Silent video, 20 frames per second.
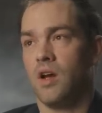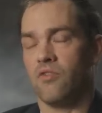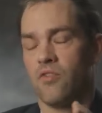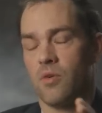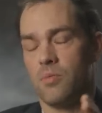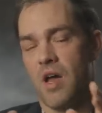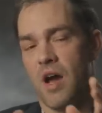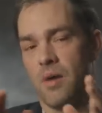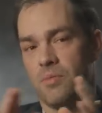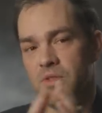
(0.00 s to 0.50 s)

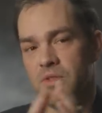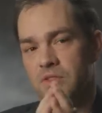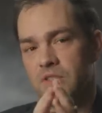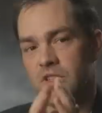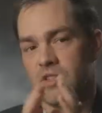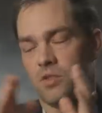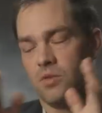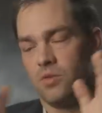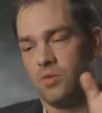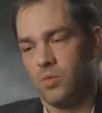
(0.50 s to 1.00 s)
From that
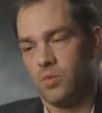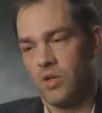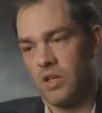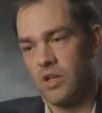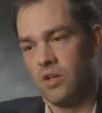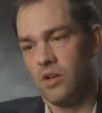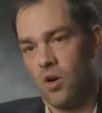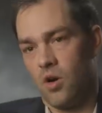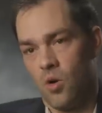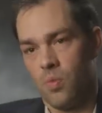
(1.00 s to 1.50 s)
position, we
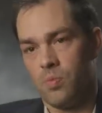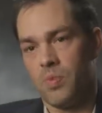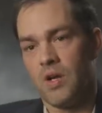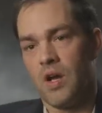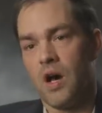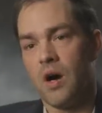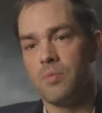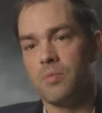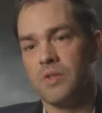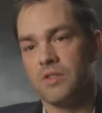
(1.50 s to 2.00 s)
could open
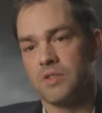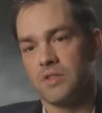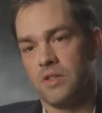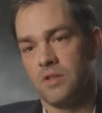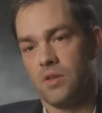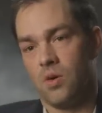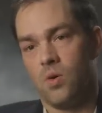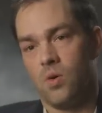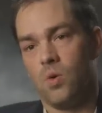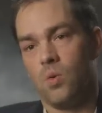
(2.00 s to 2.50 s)
up and see
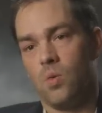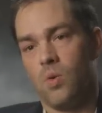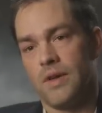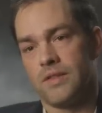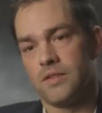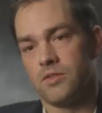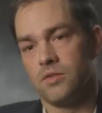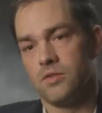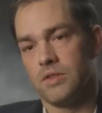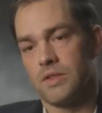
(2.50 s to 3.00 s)
the whole
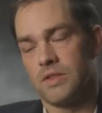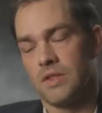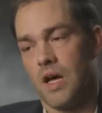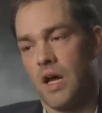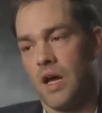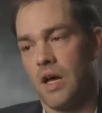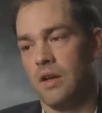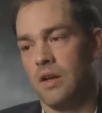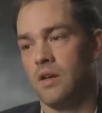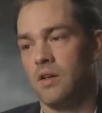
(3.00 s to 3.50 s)
western
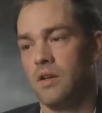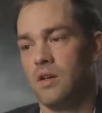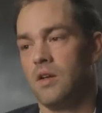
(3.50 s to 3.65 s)
side.